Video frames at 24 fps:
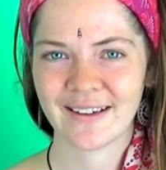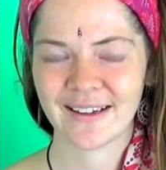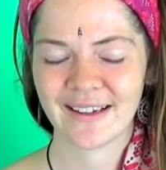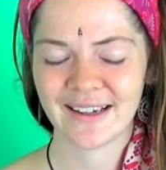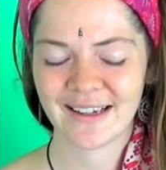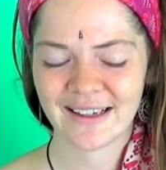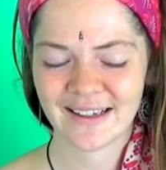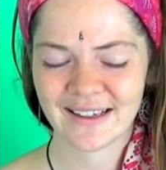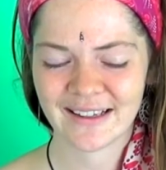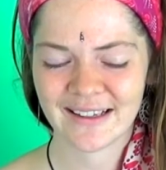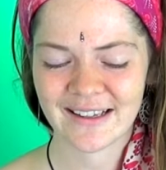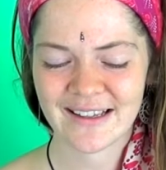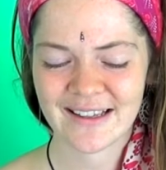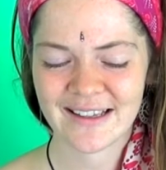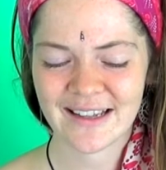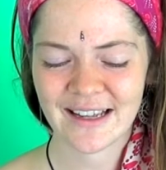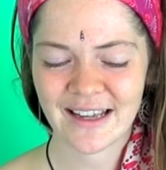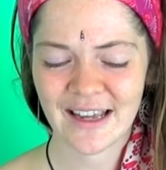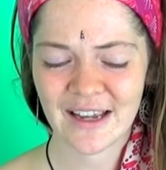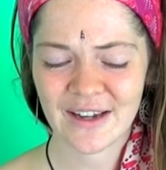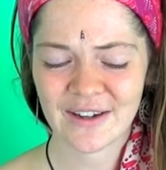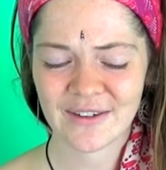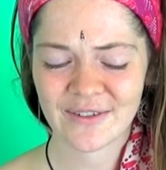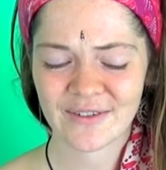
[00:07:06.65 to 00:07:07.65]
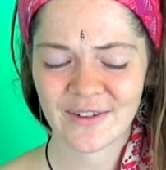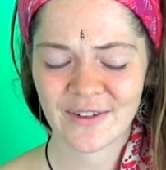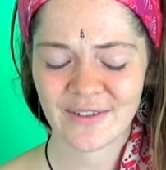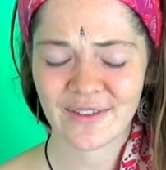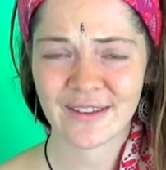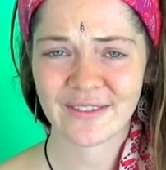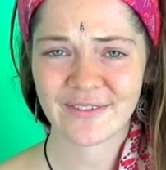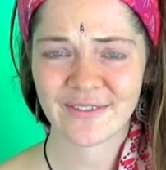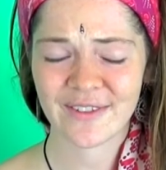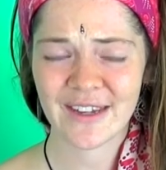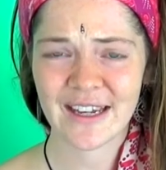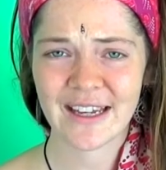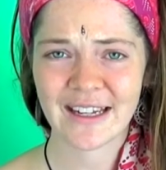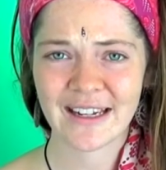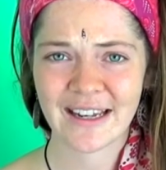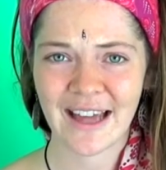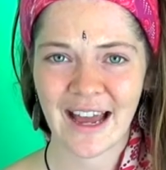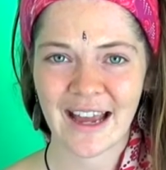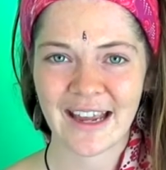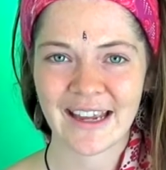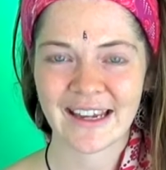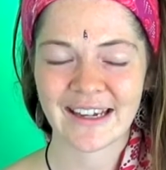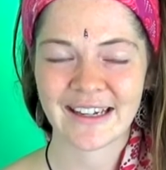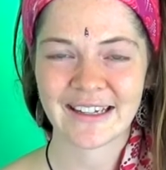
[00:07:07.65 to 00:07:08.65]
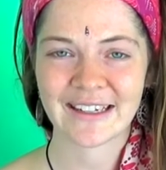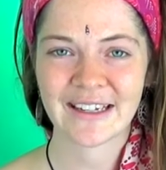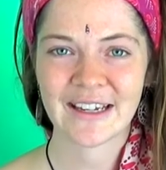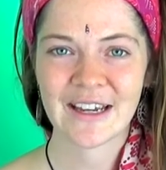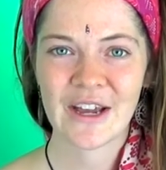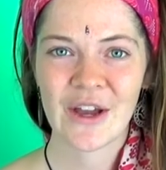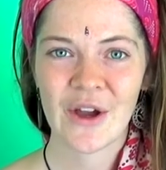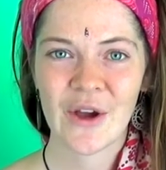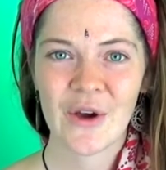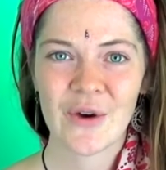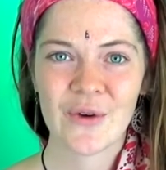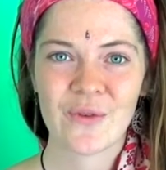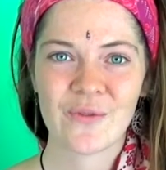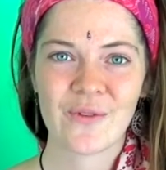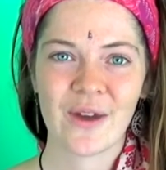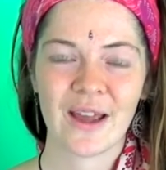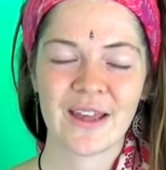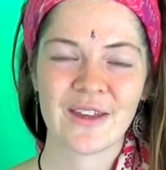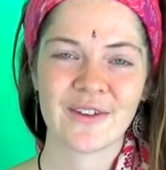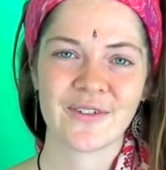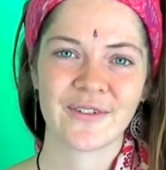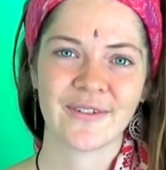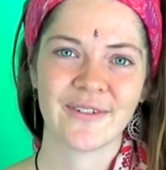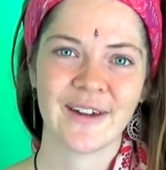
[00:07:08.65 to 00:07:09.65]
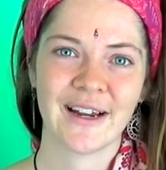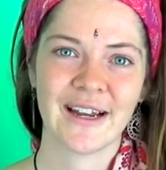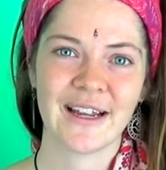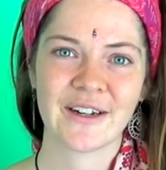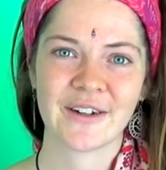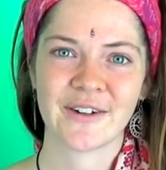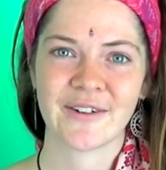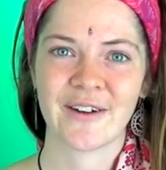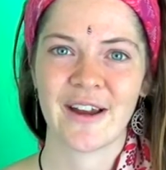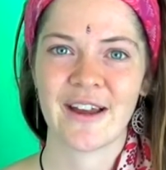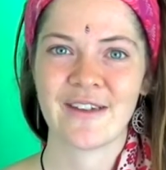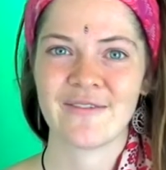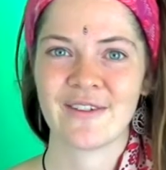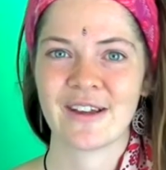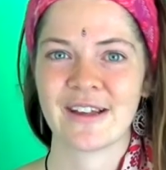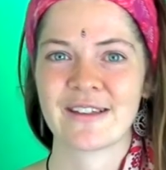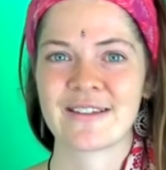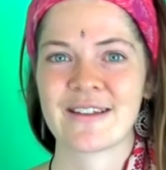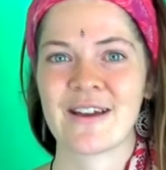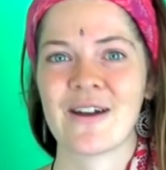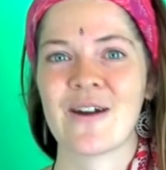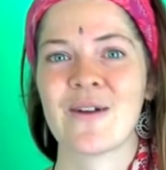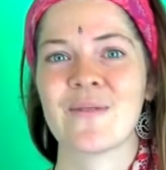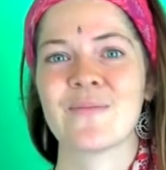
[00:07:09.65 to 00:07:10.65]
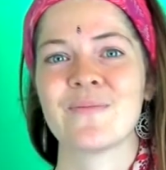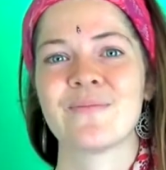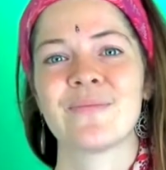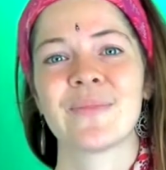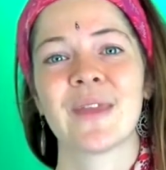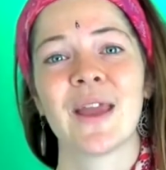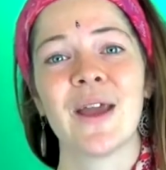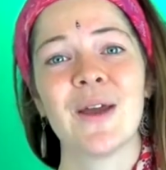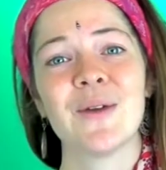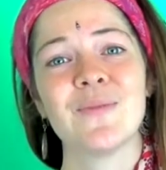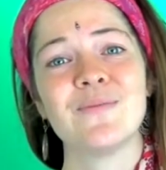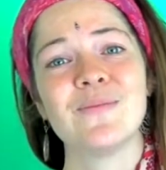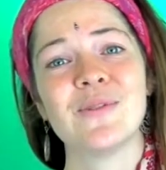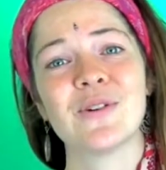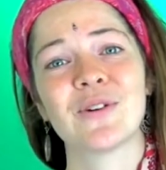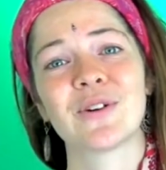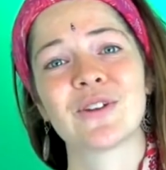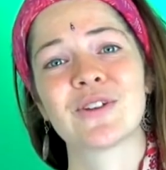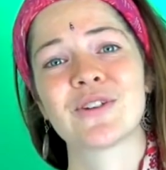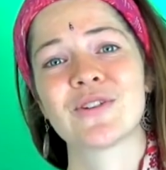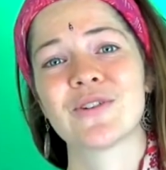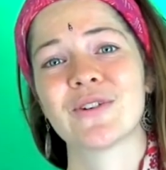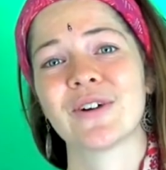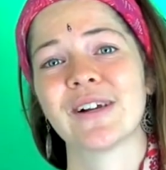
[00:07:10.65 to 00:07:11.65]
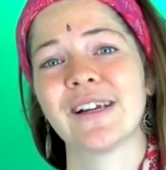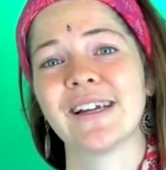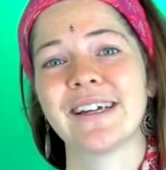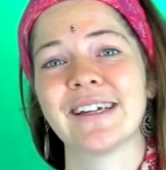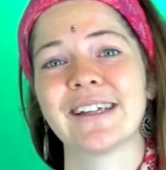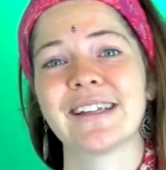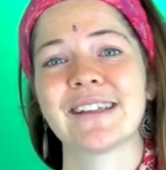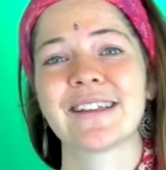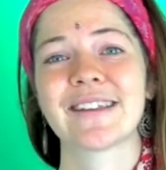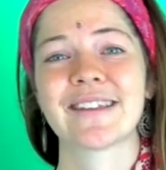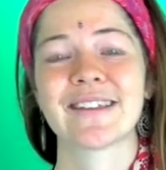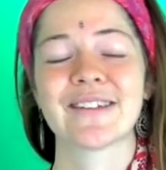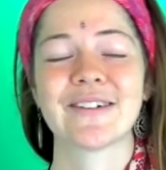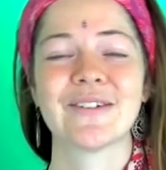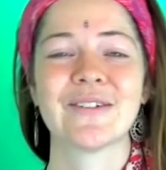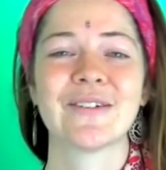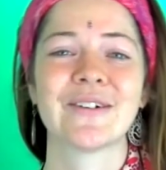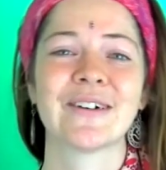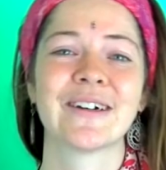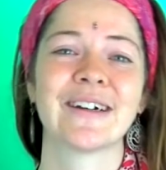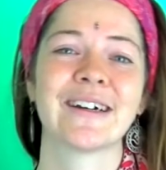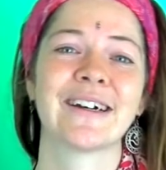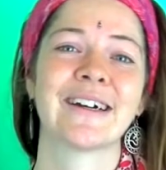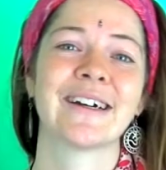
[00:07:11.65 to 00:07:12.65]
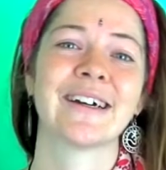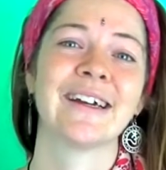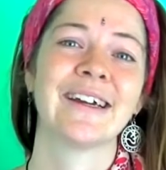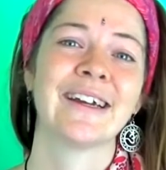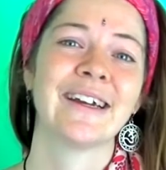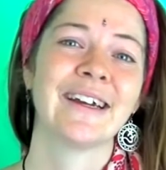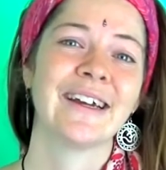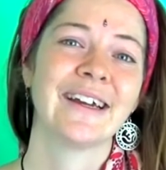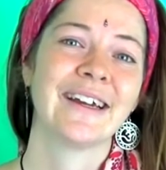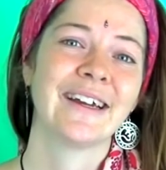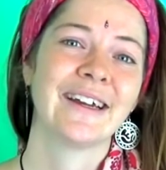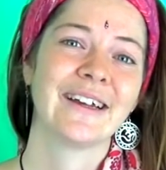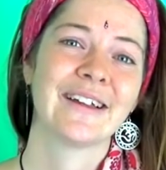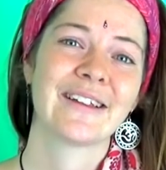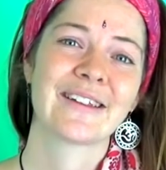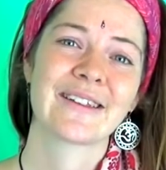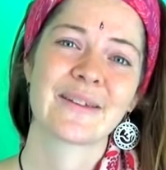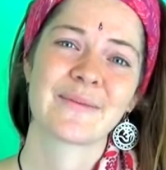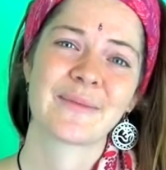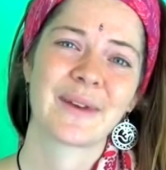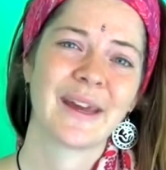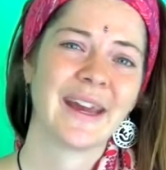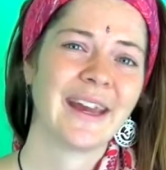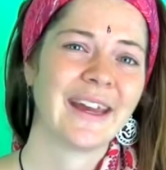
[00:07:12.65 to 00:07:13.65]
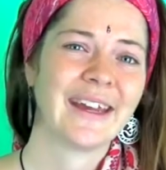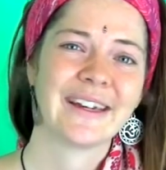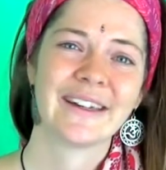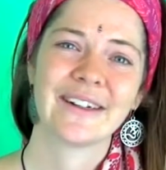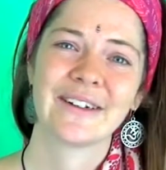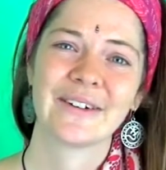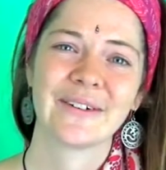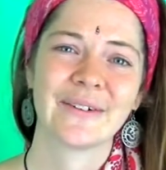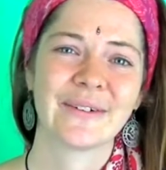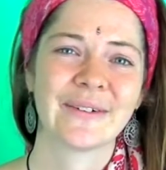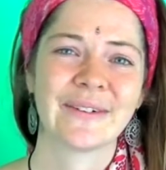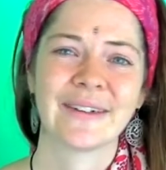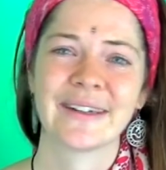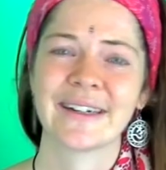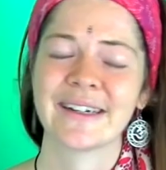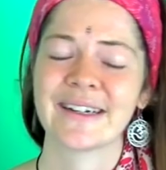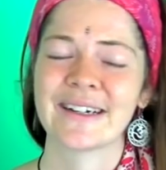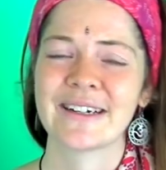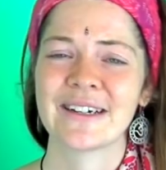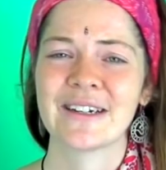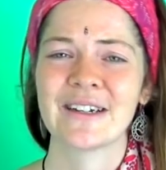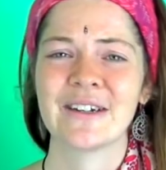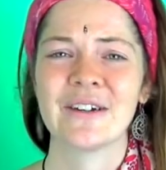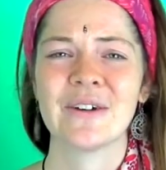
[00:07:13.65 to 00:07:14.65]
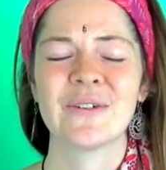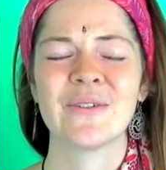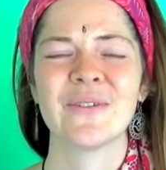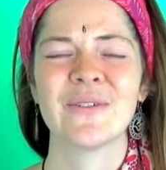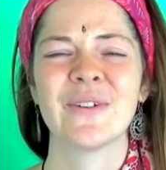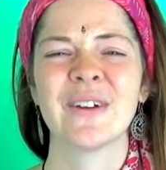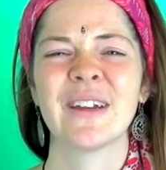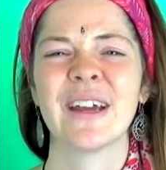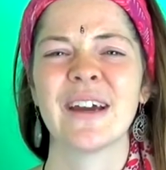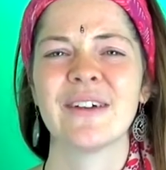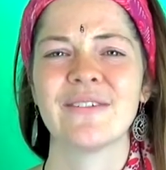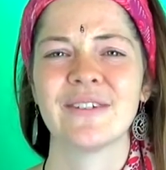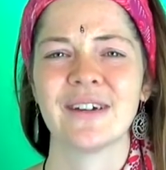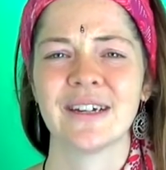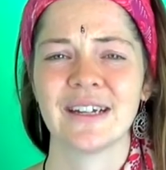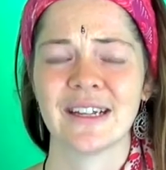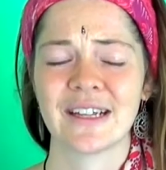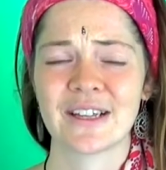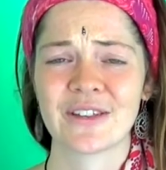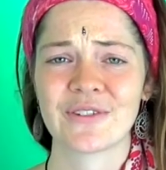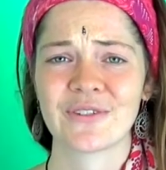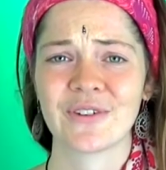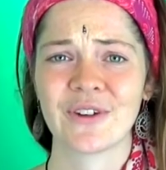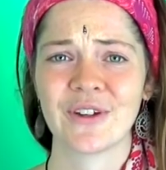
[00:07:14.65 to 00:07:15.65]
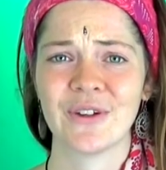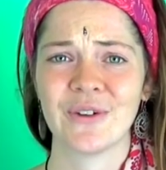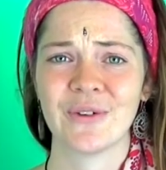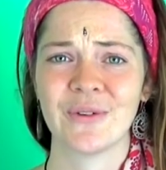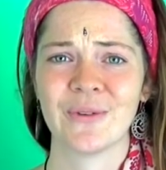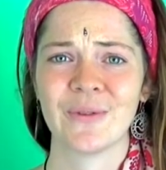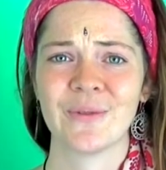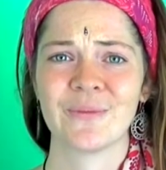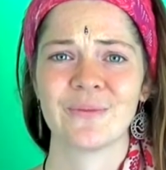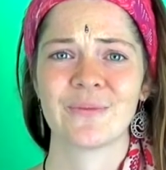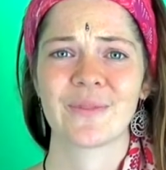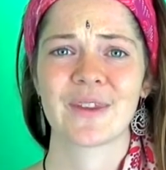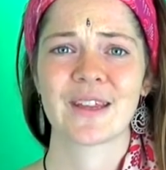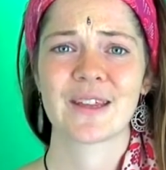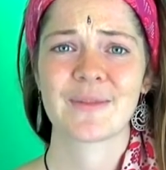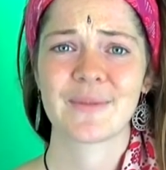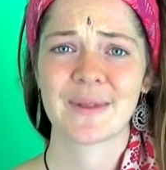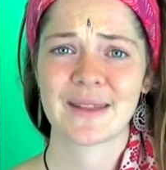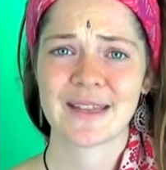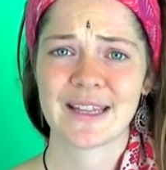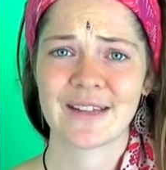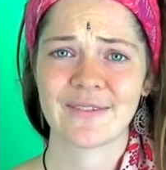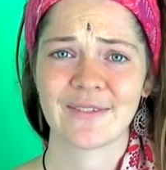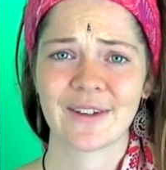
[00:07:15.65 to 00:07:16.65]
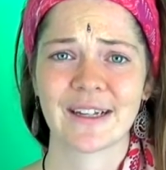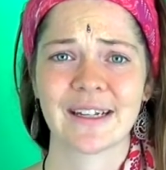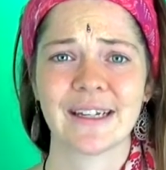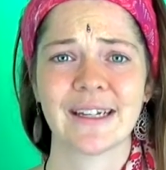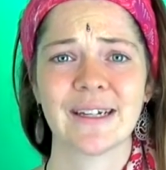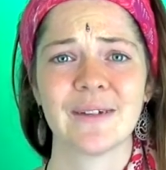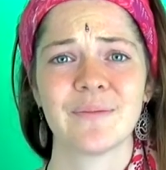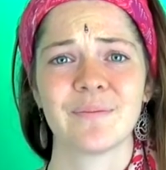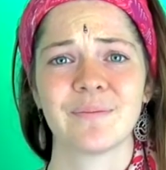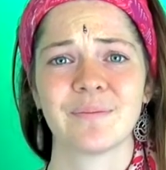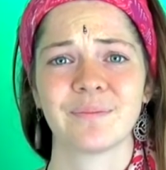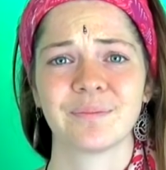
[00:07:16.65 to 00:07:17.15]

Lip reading: in sticking with a vegan diet when you're really craving some milk chocolate or some cake or, you know, whatever it is for you specifically.